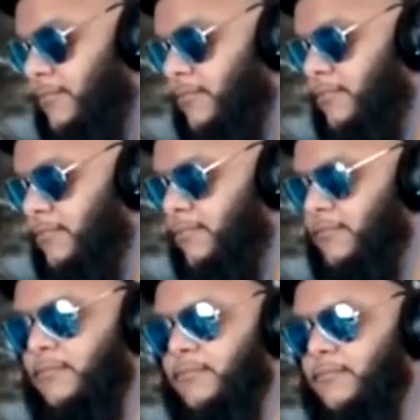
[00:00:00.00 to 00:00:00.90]

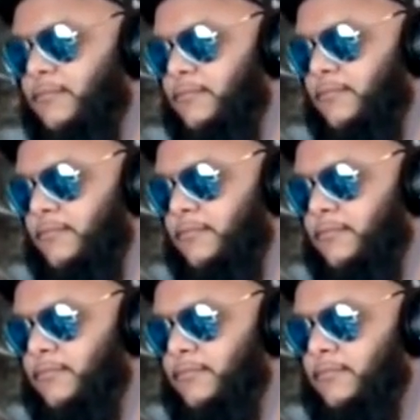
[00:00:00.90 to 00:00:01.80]

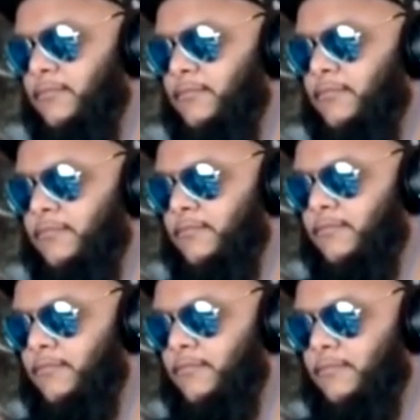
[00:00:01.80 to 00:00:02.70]

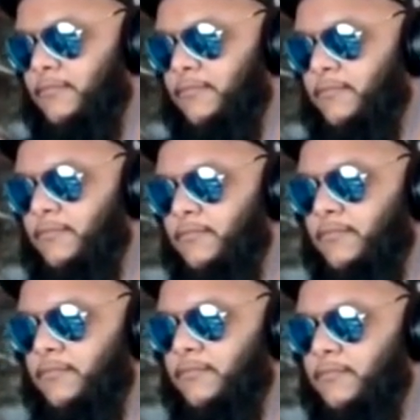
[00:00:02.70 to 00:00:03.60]

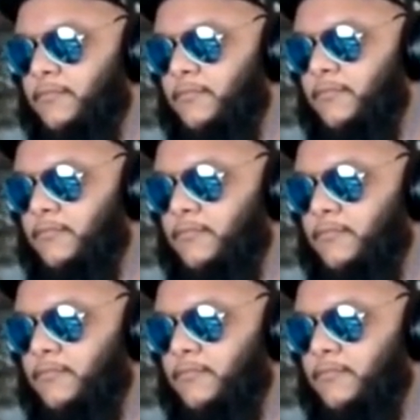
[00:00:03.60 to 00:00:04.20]
(not speaking)